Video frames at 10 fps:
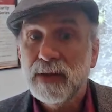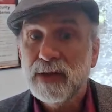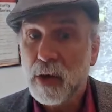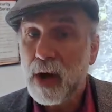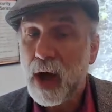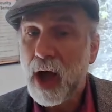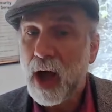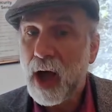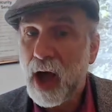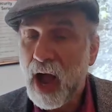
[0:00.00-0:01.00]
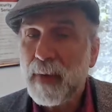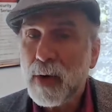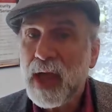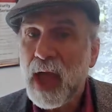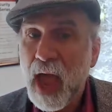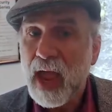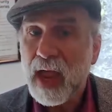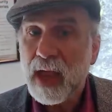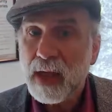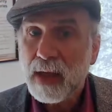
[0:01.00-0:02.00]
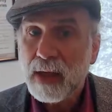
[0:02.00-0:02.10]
So I'm okay